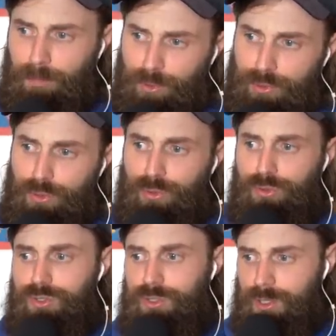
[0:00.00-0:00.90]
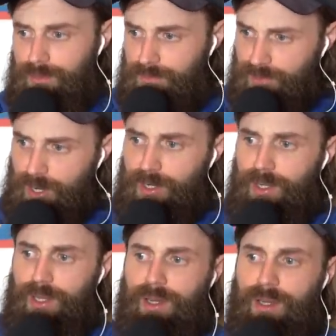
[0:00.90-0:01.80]
produced and
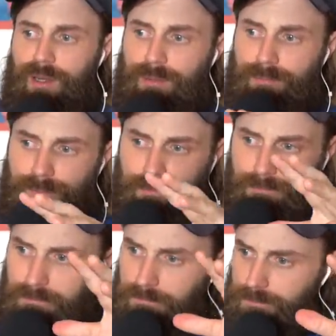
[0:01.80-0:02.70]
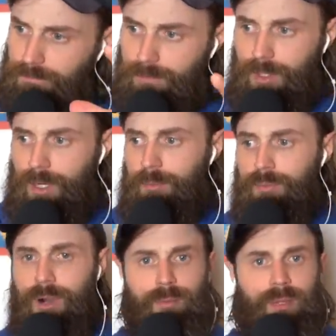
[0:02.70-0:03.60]
funded and, you know,
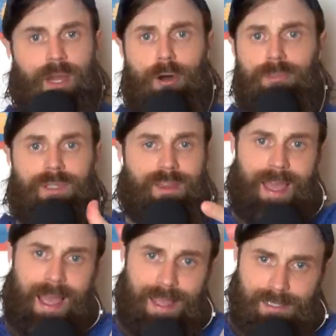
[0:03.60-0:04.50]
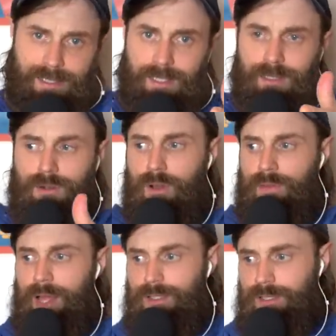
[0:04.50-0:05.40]
probably helped cast it and all
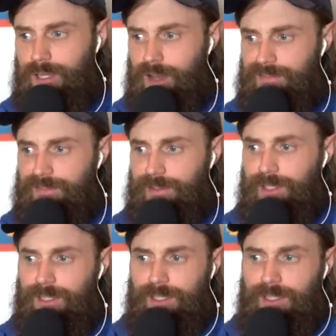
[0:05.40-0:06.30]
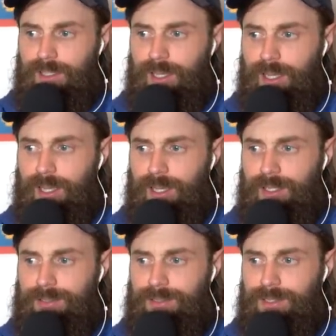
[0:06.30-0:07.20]
that stuff.
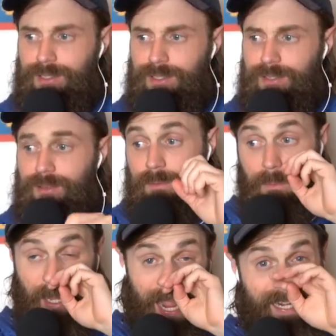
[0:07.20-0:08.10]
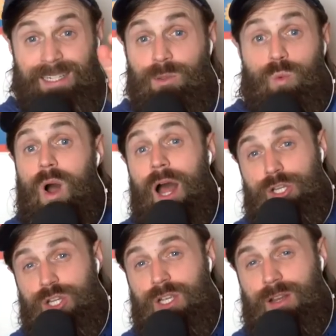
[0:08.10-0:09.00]
And I didn't
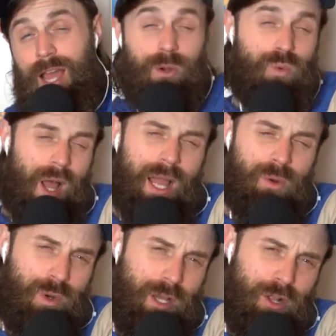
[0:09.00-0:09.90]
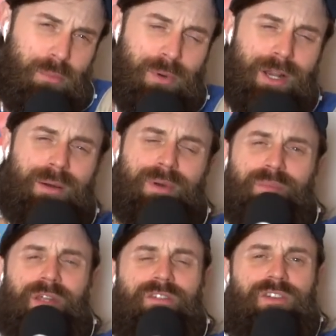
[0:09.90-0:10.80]
watch it. I will, but I'm a
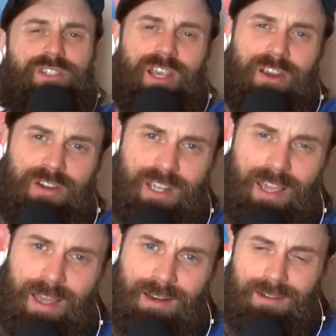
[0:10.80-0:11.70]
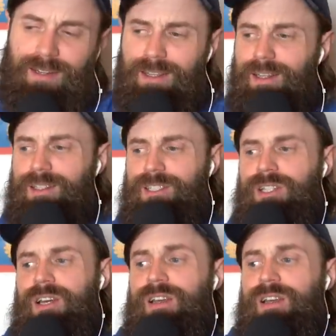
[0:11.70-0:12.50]
bit of a scaredy cat, and it's